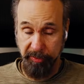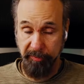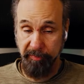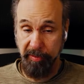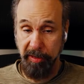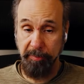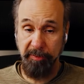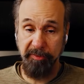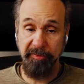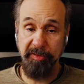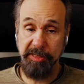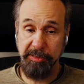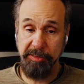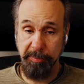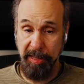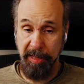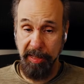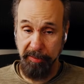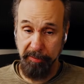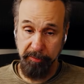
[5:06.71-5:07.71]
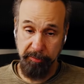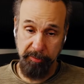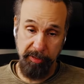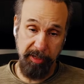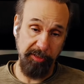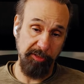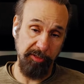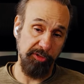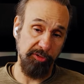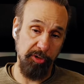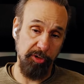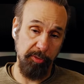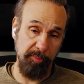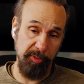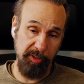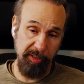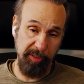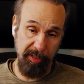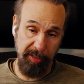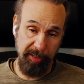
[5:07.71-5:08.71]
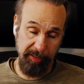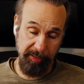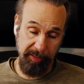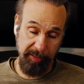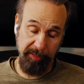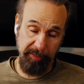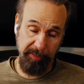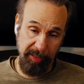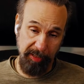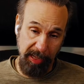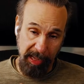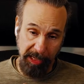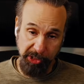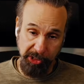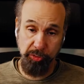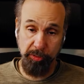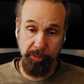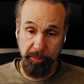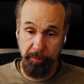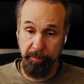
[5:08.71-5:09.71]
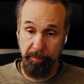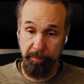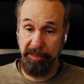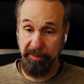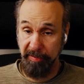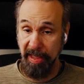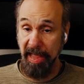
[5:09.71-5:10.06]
develop a fix plan, right? Determine like the actual corrective